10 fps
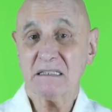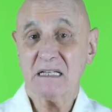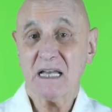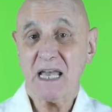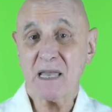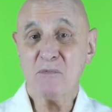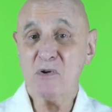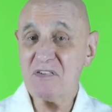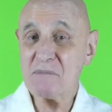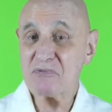a movie
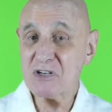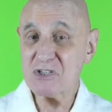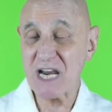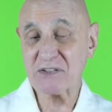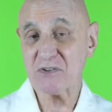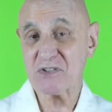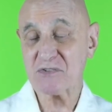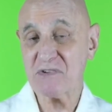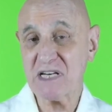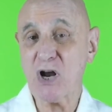projector screen, a
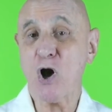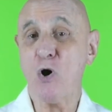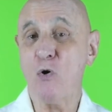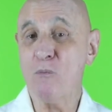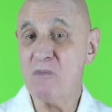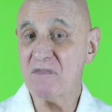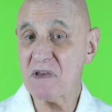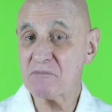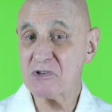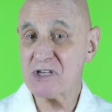home movie
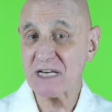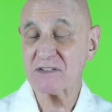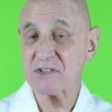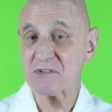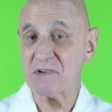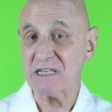projector screen.